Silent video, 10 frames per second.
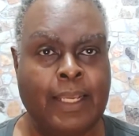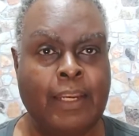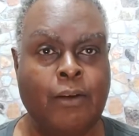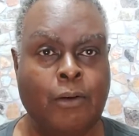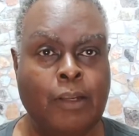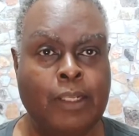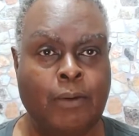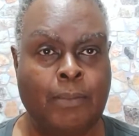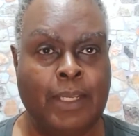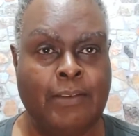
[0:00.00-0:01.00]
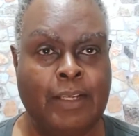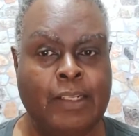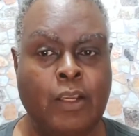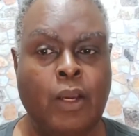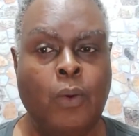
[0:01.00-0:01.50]
and of course there would be
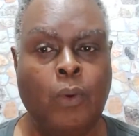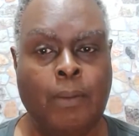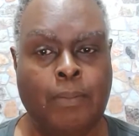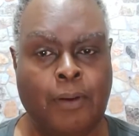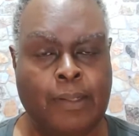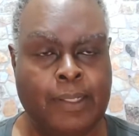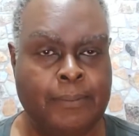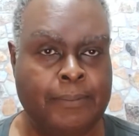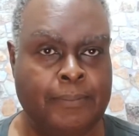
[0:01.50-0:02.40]
just one person.